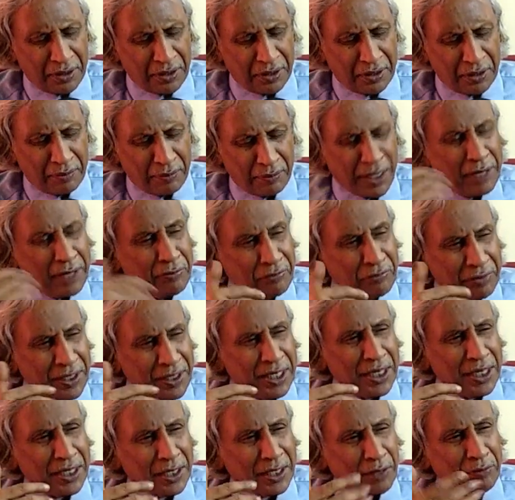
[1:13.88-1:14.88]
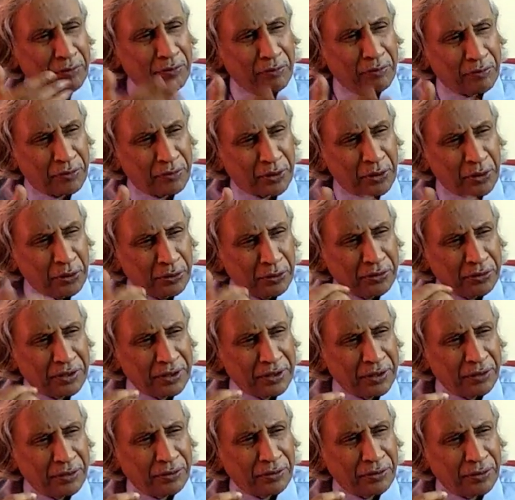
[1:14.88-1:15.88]
My feeling after
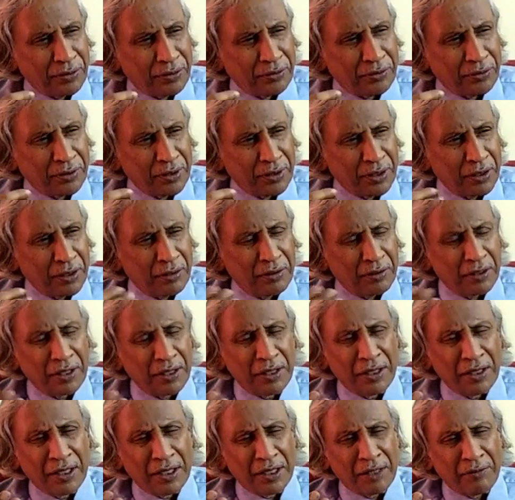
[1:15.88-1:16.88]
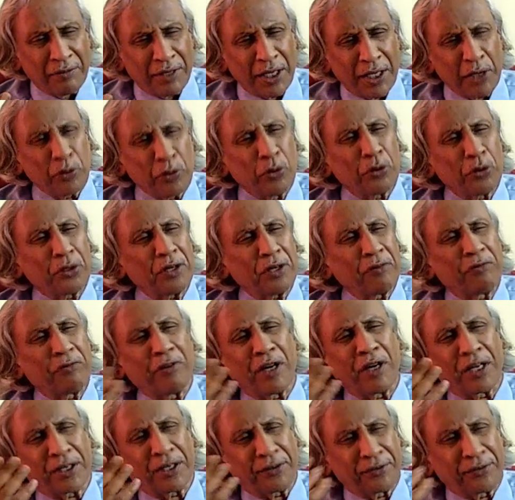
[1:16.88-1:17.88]
using this is, when I go to a
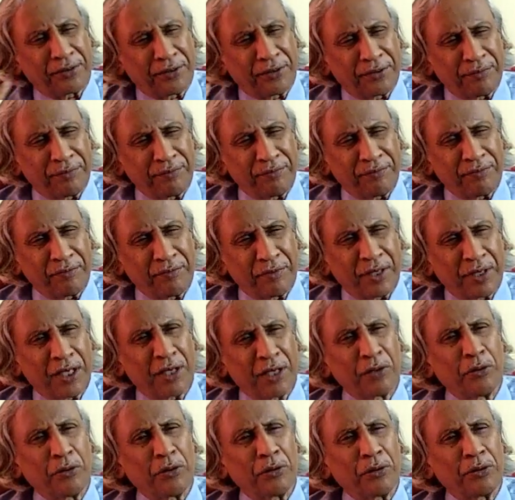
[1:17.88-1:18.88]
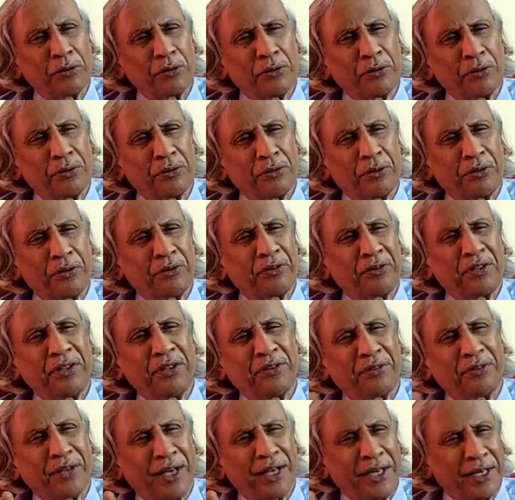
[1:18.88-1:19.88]
forest, when I go to
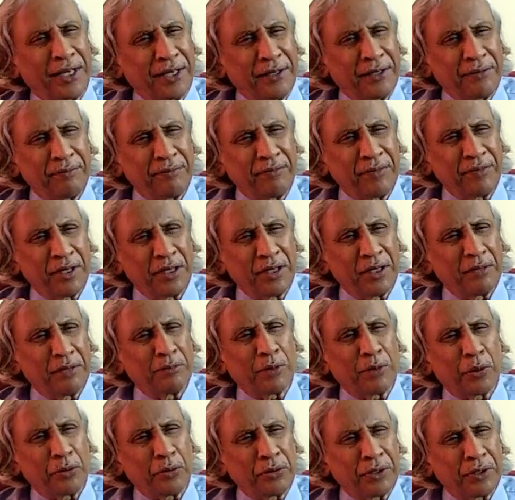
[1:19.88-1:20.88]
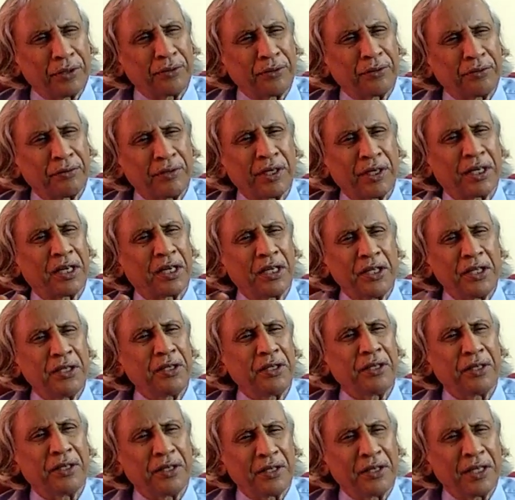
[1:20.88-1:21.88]
seaside, mountains where
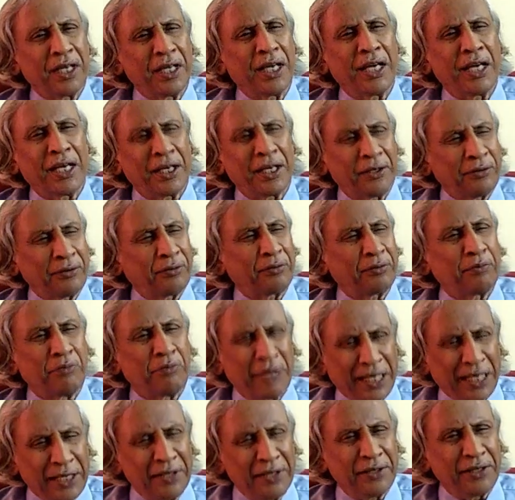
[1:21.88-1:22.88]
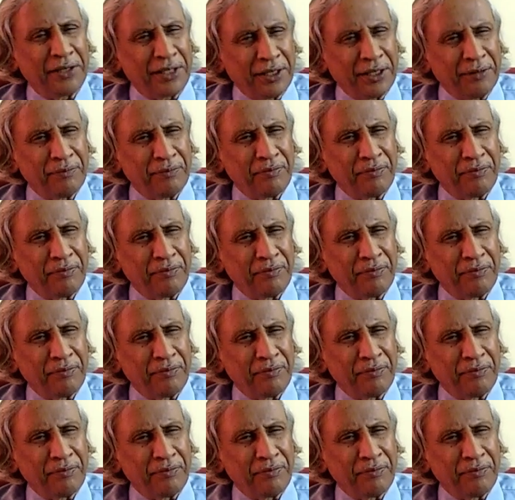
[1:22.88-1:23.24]
clean air is plenty,